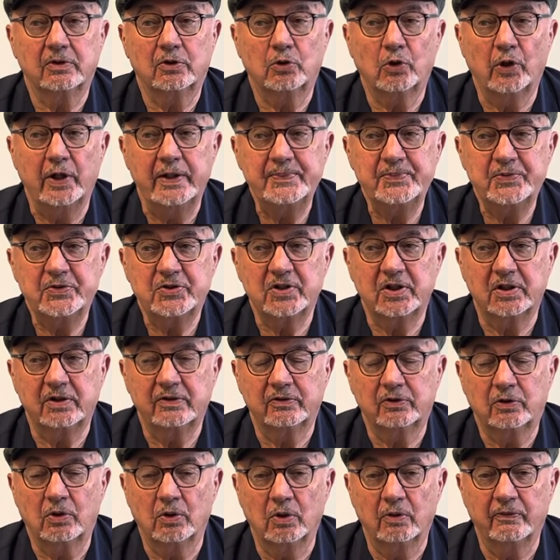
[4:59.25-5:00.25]
grapes
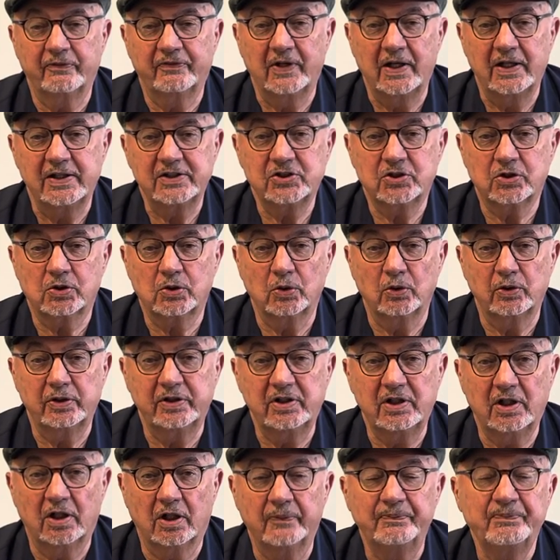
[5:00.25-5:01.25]
vines growing
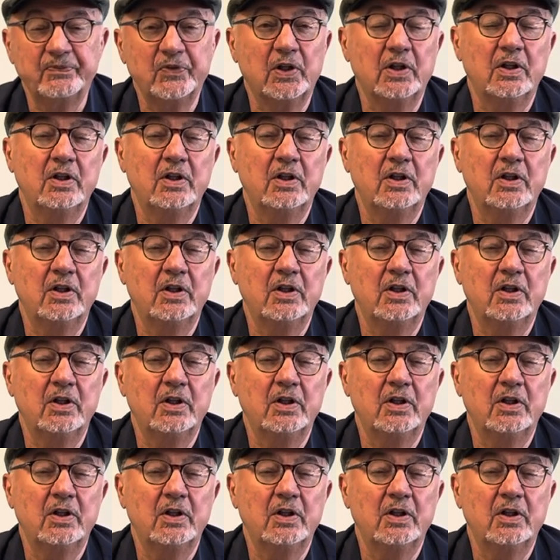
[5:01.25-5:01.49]
there